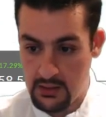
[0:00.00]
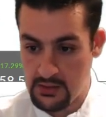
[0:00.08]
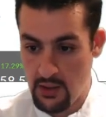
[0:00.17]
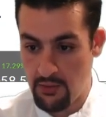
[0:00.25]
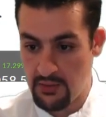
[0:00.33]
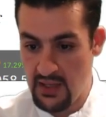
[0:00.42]

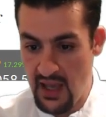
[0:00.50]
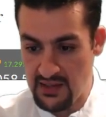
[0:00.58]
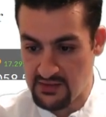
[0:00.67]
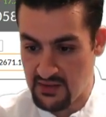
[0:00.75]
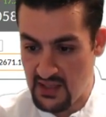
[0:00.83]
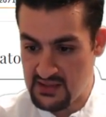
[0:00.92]
So yeah,
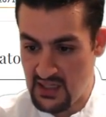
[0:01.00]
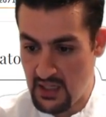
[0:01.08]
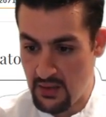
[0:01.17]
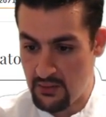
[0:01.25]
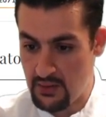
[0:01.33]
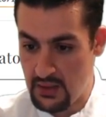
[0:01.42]
so that's
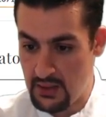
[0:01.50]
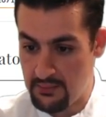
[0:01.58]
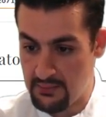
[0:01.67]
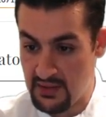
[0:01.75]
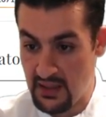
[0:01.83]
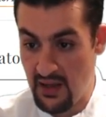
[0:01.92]
how
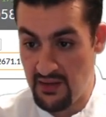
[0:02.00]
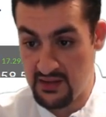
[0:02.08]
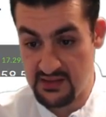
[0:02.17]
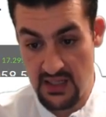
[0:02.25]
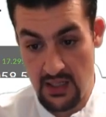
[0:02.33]
that's